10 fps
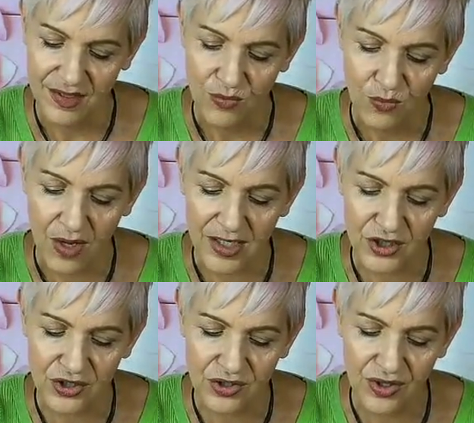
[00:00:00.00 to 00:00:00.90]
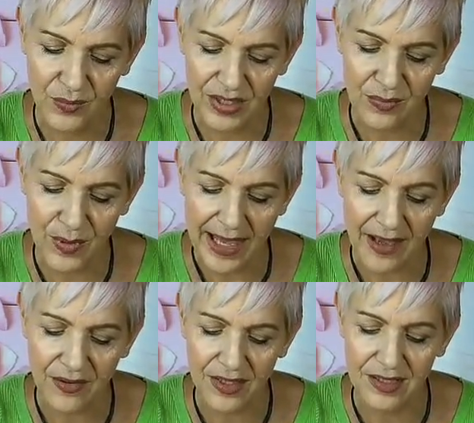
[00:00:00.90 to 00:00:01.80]
Why should you not be
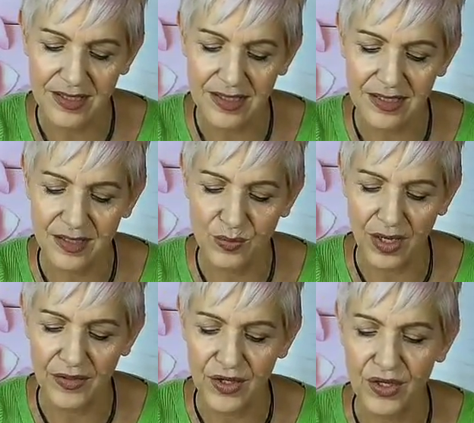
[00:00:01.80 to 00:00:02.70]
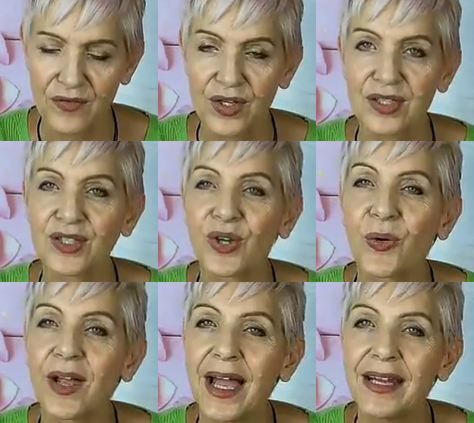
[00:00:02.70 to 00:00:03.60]
empowered and assisted by the universe to
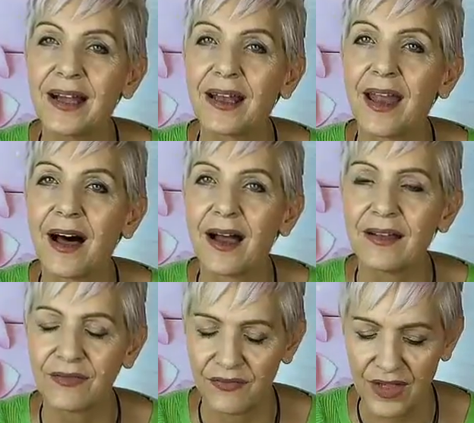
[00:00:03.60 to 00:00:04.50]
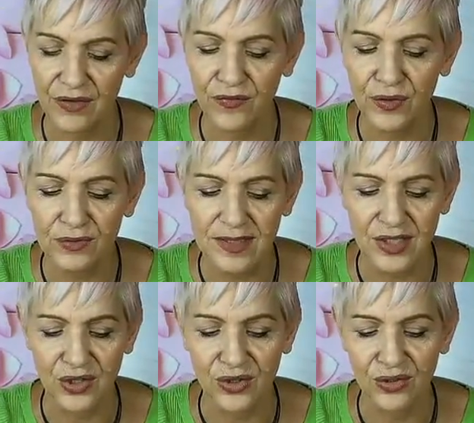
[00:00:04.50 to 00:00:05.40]
create a life that
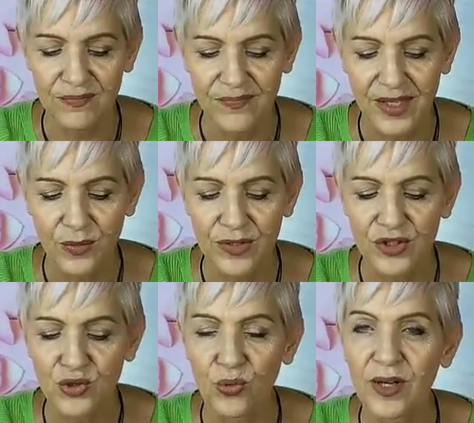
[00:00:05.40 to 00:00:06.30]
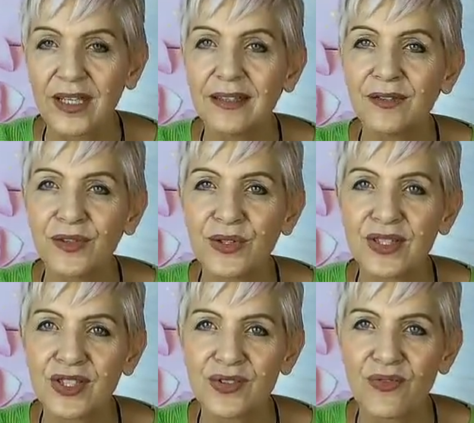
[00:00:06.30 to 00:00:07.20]
fills you with joy and feels
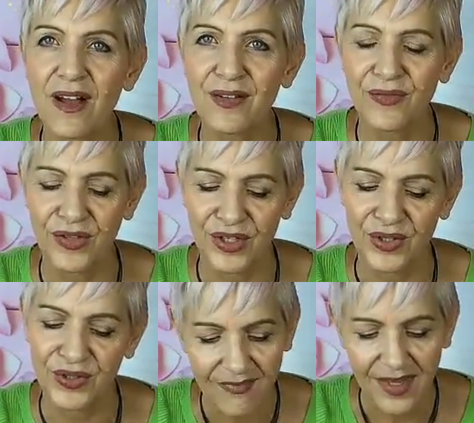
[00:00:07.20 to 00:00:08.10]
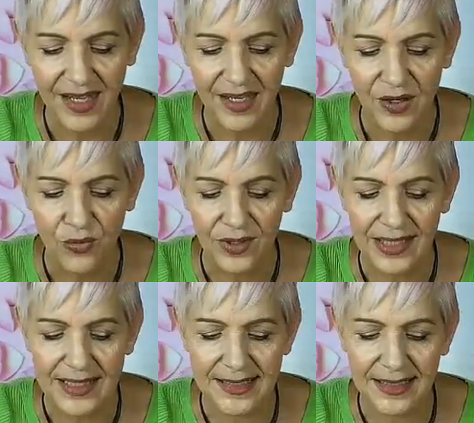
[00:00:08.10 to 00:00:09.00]
just right for you?
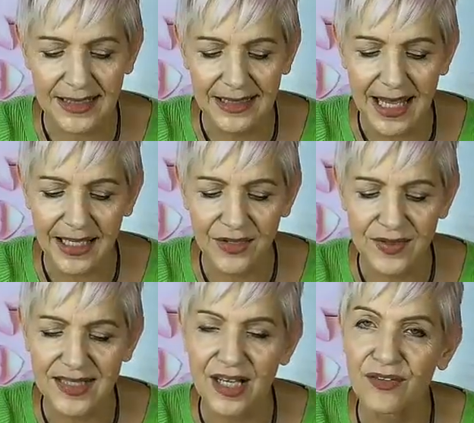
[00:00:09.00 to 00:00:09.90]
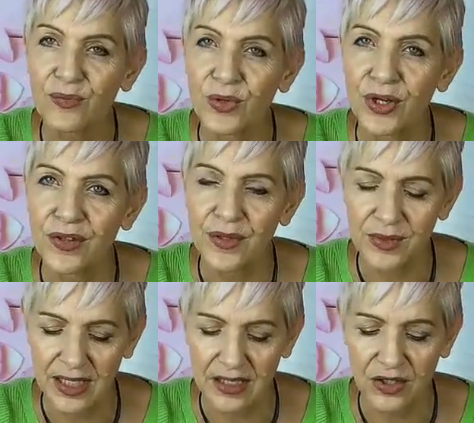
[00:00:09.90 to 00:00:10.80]
Release any lack of self-worth that
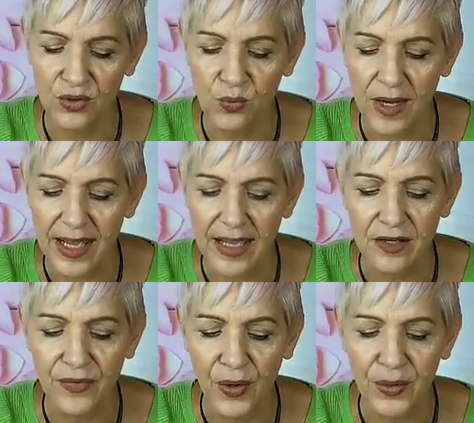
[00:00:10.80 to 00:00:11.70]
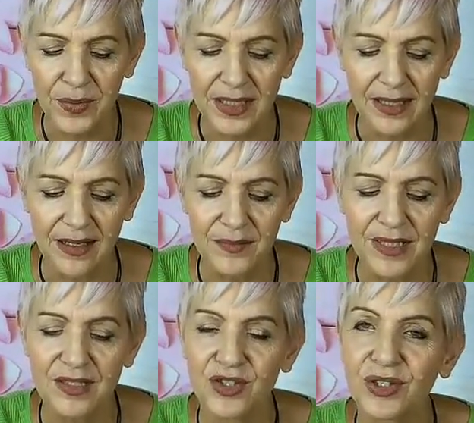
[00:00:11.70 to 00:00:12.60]
would get in your way of opening
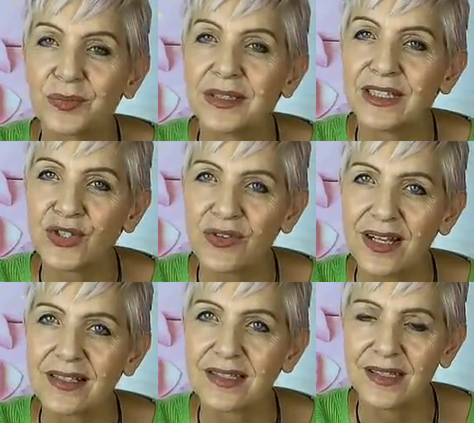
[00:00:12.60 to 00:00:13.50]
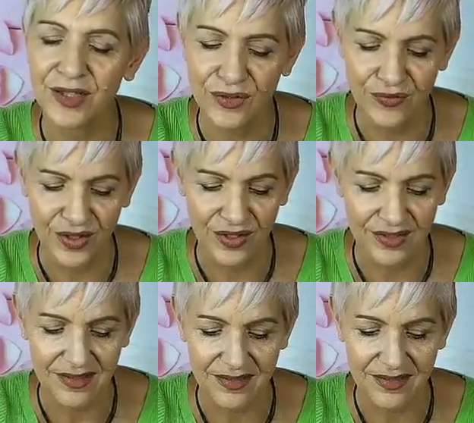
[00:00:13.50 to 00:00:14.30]
up to complete trust in the universe.